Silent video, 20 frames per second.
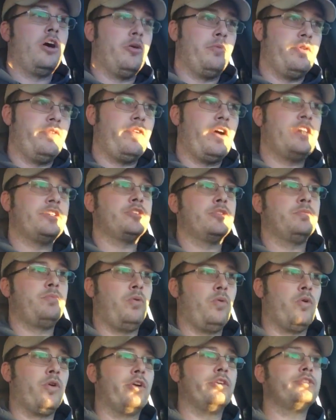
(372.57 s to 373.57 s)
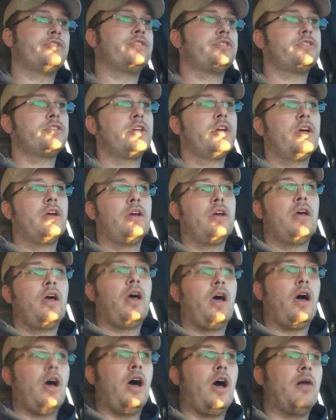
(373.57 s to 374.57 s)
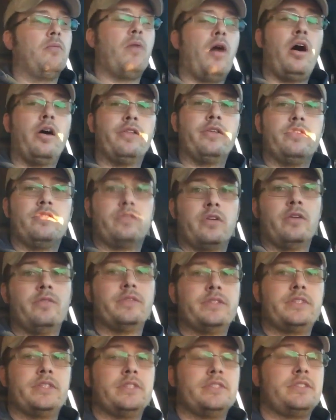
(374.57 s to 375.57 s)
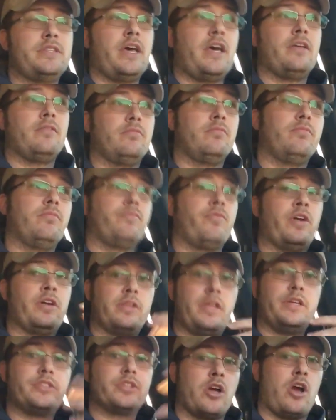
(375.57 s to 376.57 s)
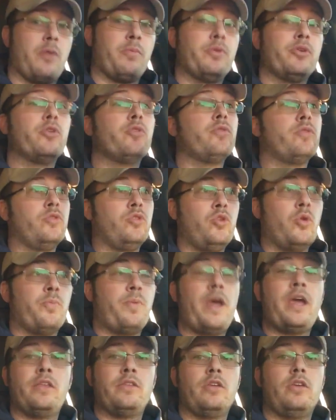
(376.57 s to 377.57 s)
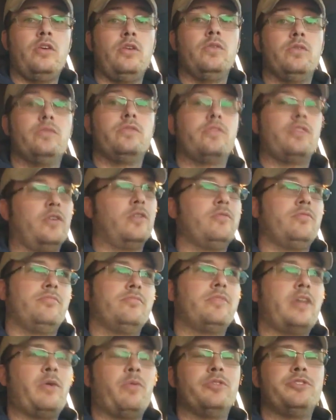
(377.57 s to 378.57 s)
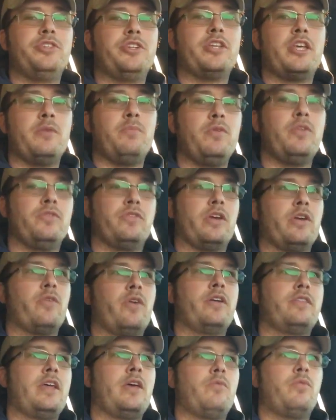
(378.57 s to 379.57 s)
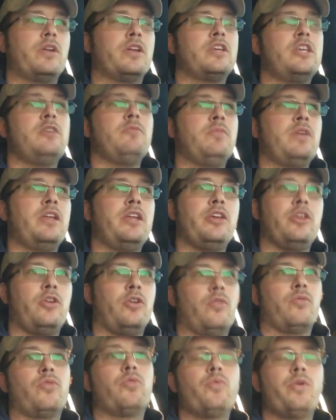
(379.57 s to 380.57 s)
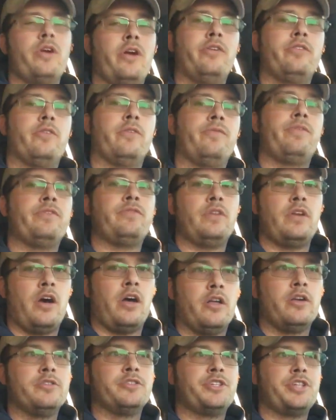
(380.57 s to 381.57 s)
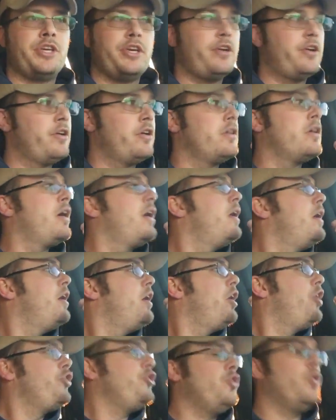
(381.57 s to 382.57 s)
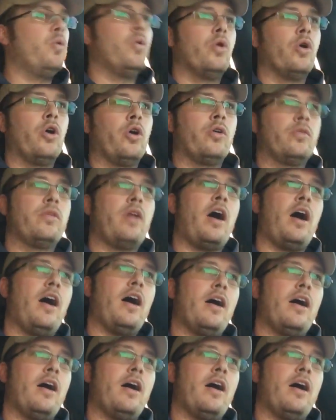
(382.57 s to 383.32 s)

HomeAdvisor, Porch, all these services that, frankly, as a carpenter, you're paying to use, so they want you to keep using it, right? They want to keep getting your $350 a year, your